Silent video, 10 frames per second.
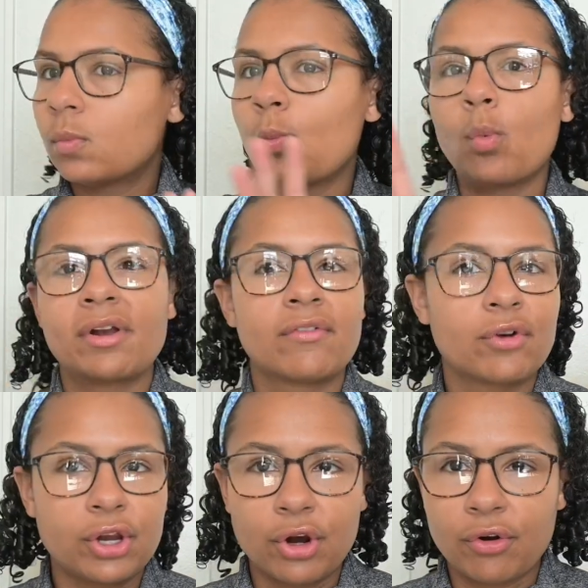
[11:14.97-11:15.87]

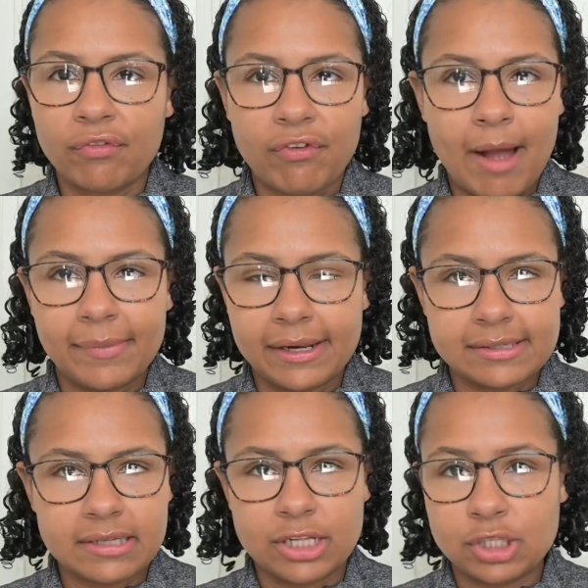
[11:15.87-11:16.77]
Whatever your family
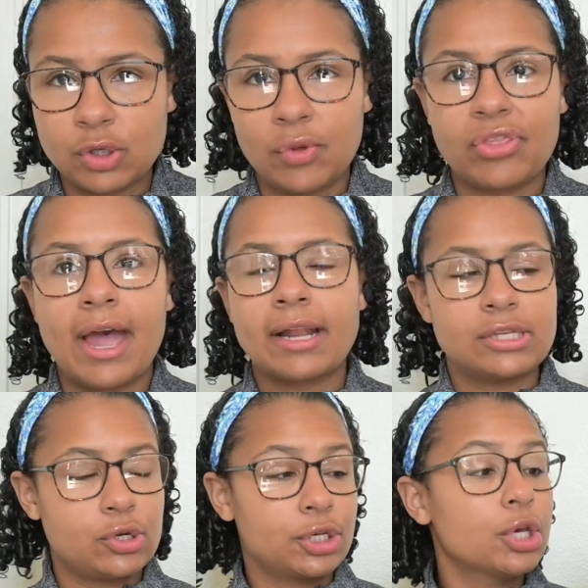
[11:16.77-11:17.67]
decides to do with that
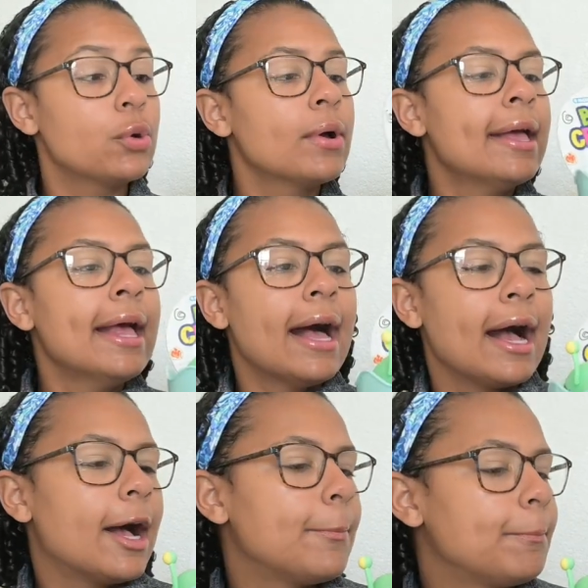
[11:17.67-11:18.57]
is on you.
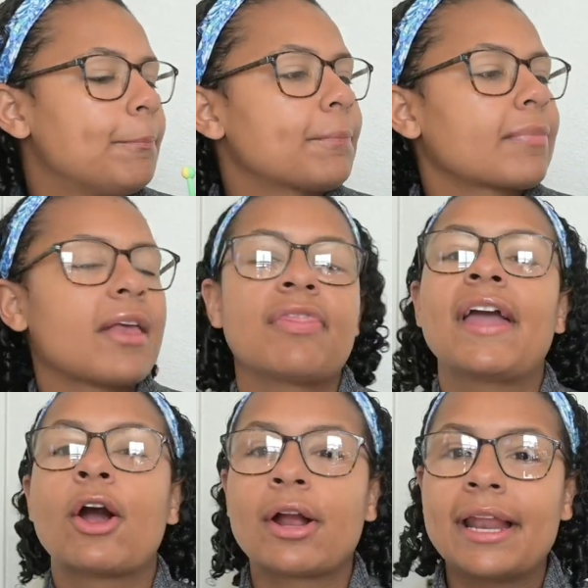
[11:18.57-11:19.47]
Um,
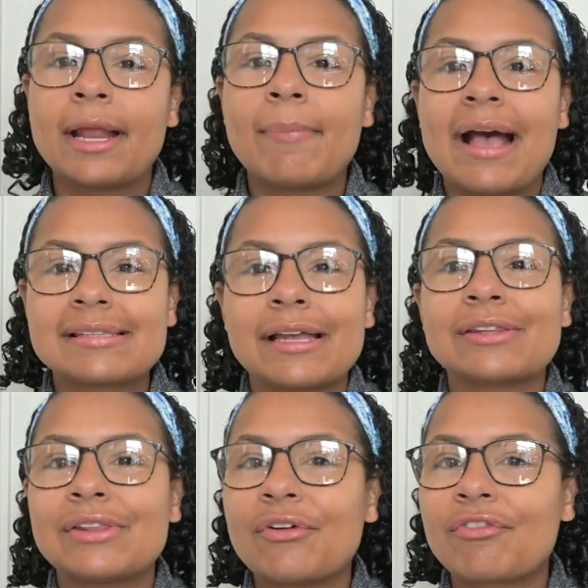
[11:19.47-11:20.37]
they are getting
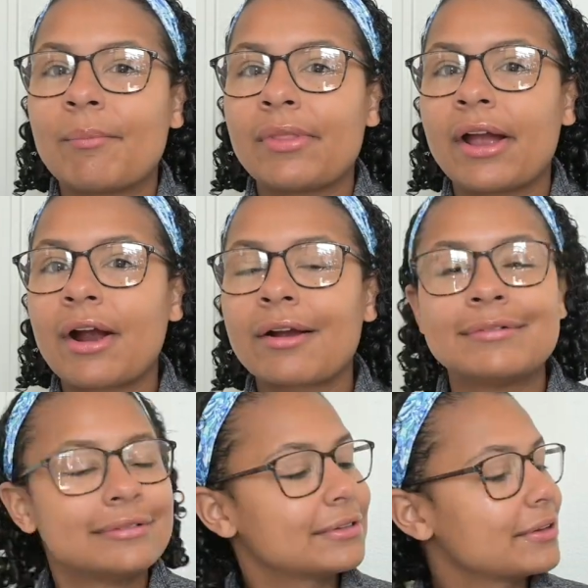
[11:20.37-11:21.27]
baskets though from their
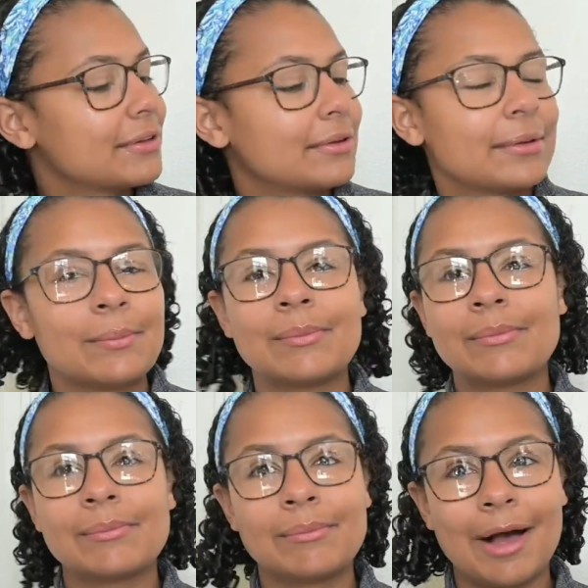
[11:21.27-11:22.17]

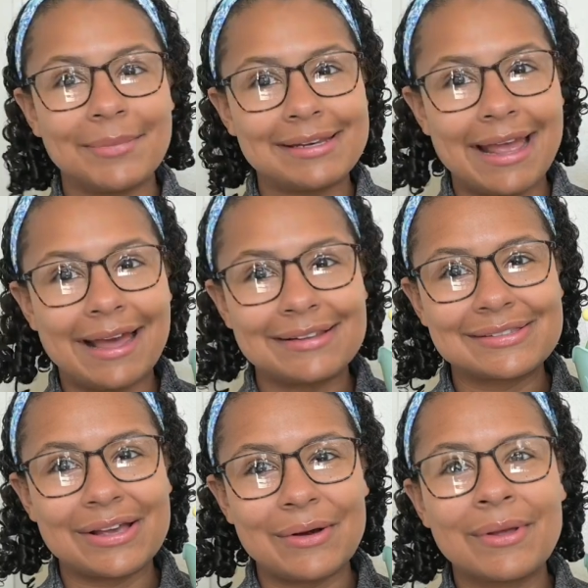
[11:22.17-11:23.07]
mom and dad.
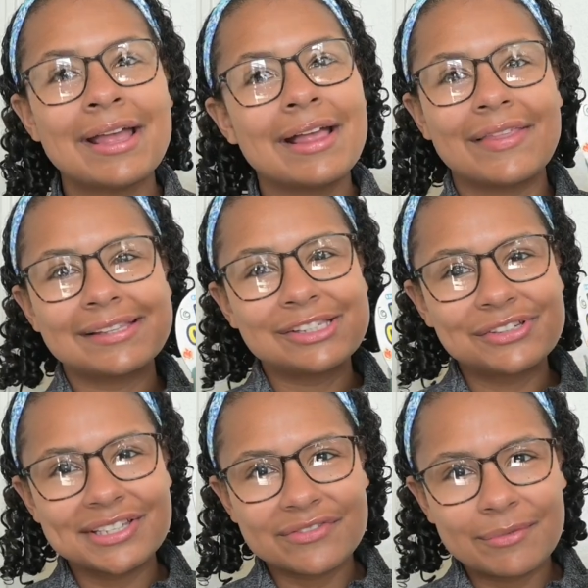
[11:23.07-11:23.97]
So this is
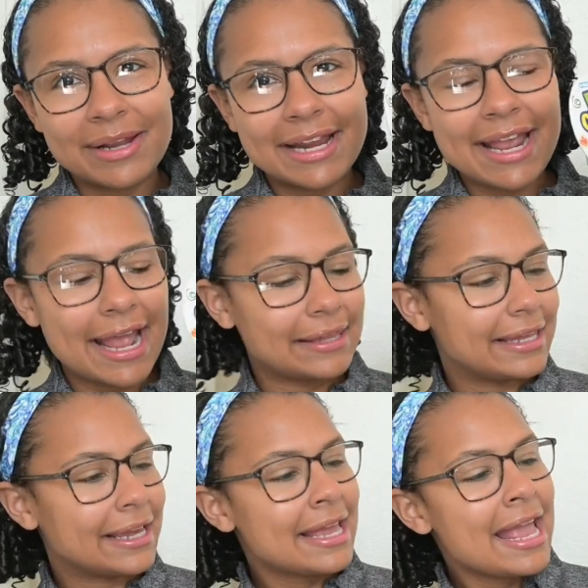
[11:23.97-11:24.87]
just from Nanny
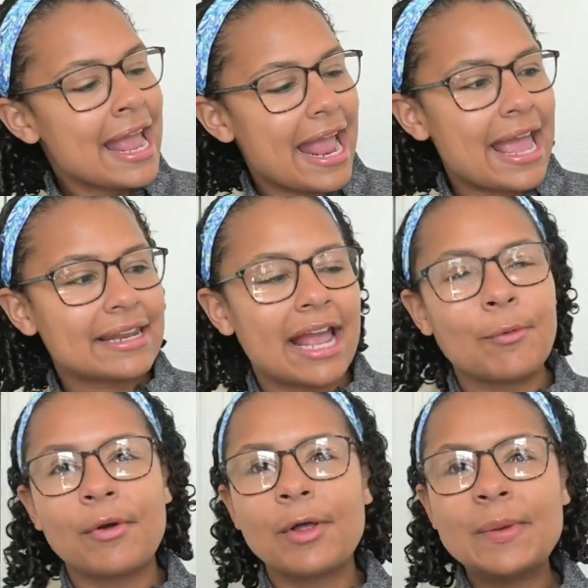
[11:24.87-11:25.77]
Haley and
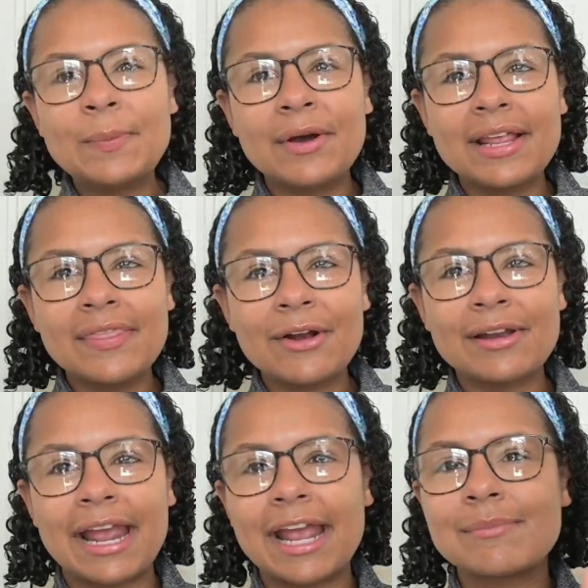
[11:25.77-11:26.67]
I will be putting their
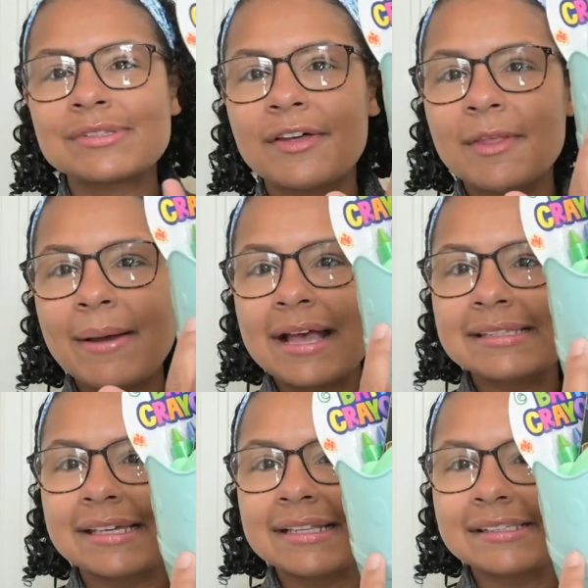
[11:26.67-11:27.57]
names on the
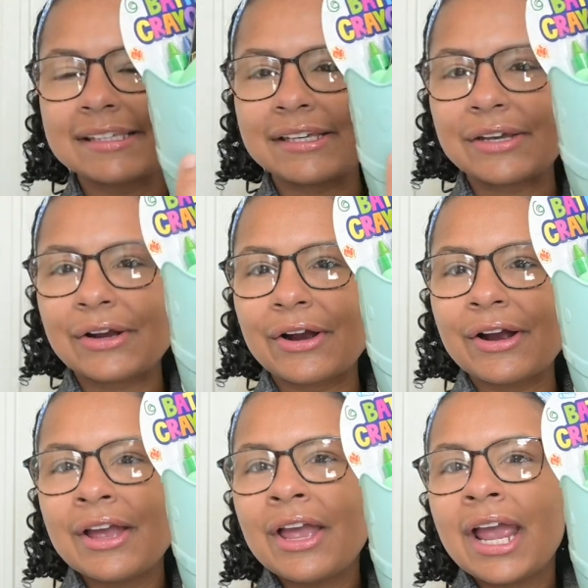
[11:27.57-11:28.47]
baskets here